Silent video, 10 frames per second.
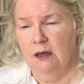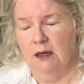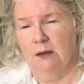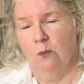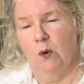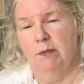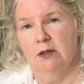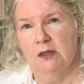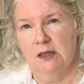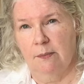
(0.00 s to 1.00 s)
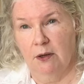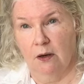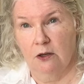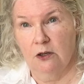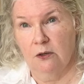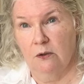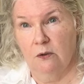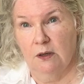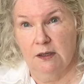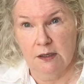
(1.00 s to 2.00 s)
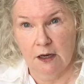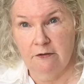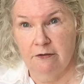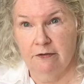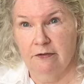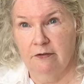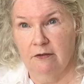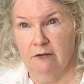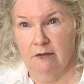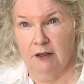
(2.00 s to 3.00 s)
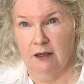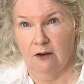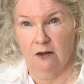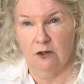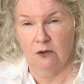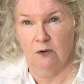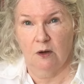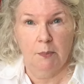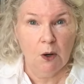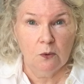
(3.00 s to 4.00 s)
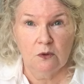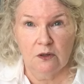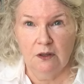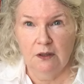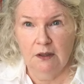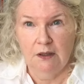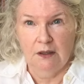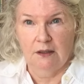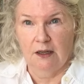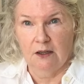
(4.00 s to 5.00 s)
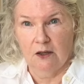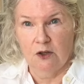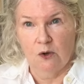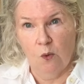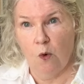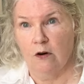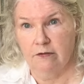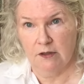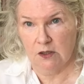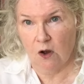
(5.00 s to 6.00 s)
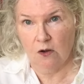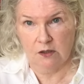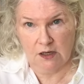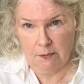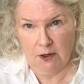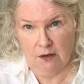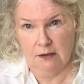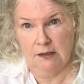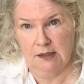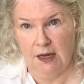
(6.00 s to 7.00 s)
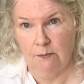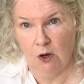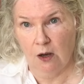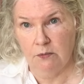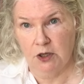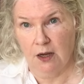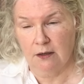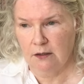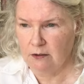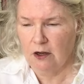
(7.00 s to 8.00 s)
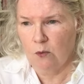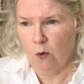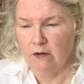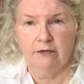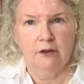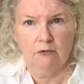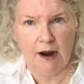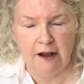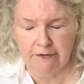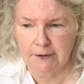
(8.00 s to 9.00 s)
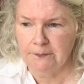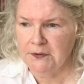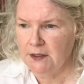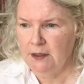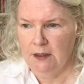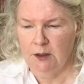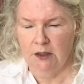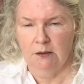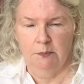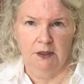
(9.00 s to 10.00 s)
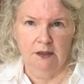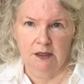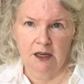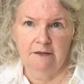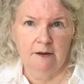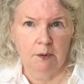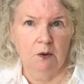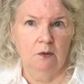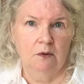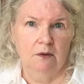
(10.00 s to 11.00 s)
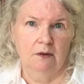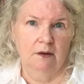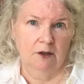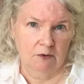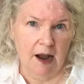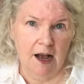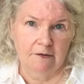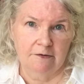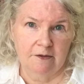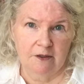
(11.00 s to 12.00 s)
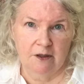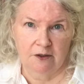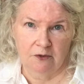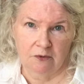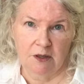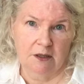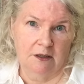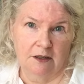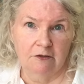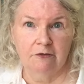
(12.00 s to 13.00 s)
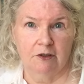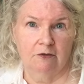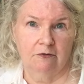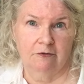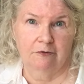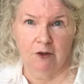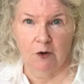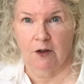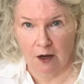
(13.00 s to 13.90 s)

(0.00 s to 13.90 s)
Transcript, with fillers: um, women stepping onto a skiff, then onto a boat, and then onto a wharf, and it's all stepping onto the same object. Not a wharf, a raft. But a skiff, a boat, and a raft are three different floating